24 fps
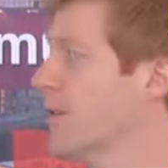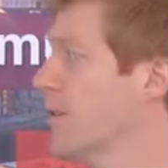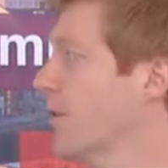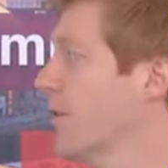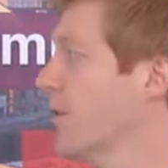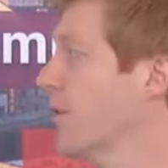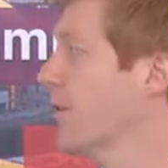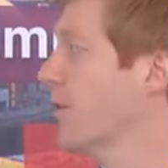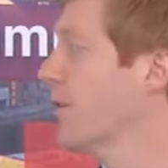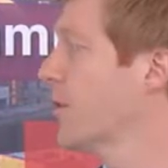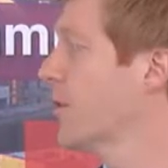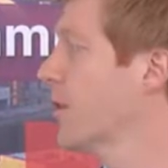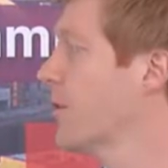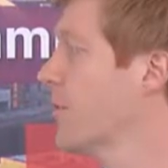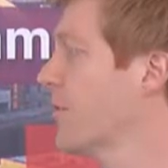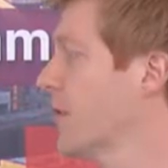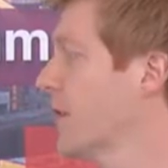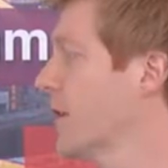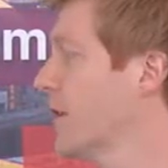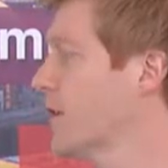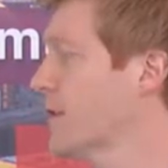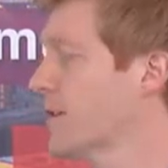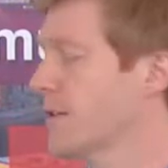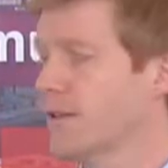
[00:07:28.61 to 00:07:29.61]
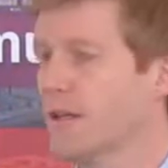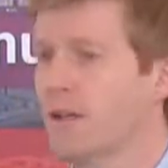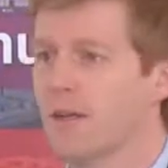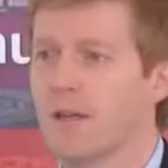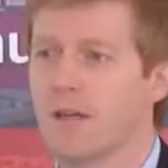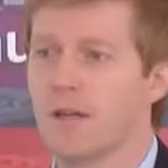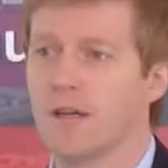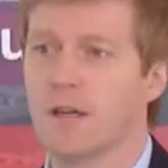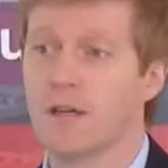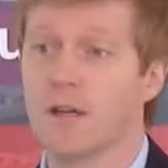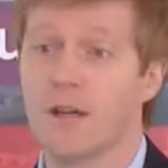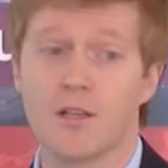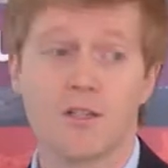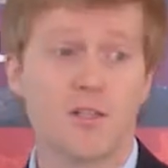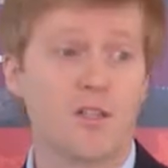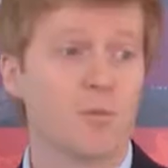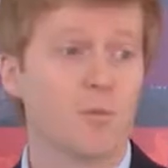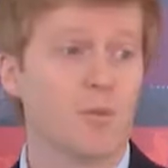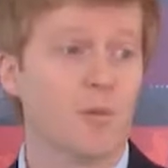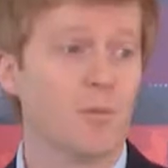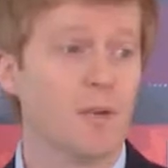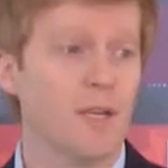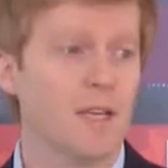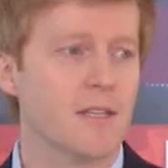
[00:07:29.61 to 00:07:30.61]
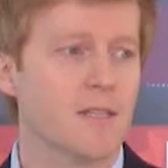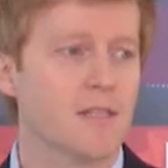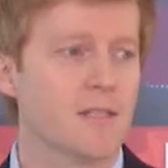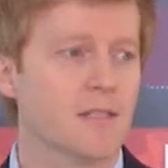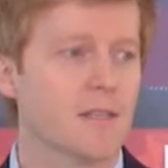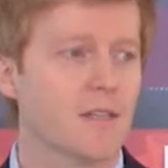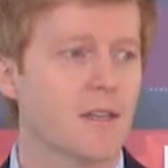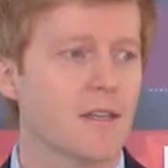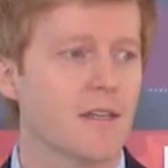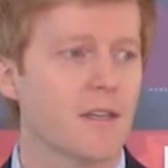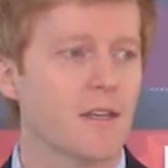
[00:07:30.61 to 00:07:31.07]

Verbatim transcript: and other companies' customer base